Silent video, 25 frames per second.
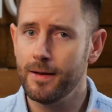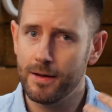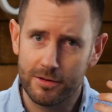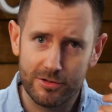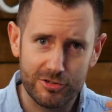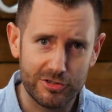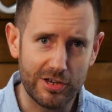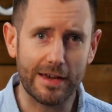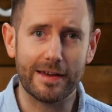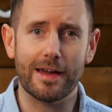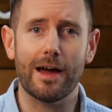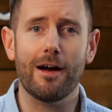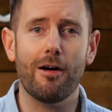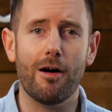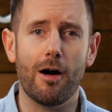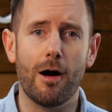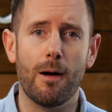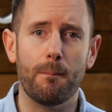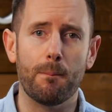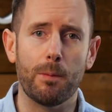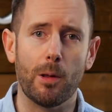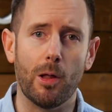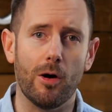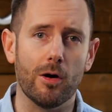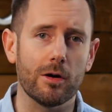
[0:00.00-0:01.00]
check out our
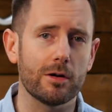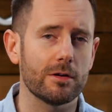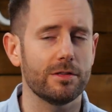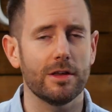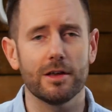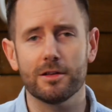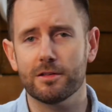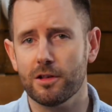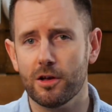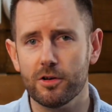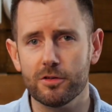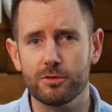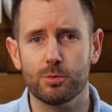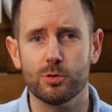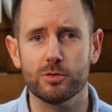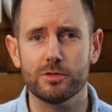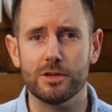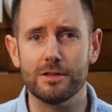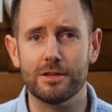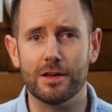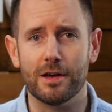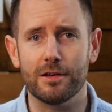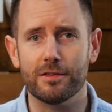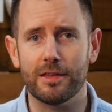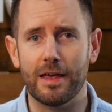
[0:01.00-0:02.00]
blog. There's loads more
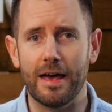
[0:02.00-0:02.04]
details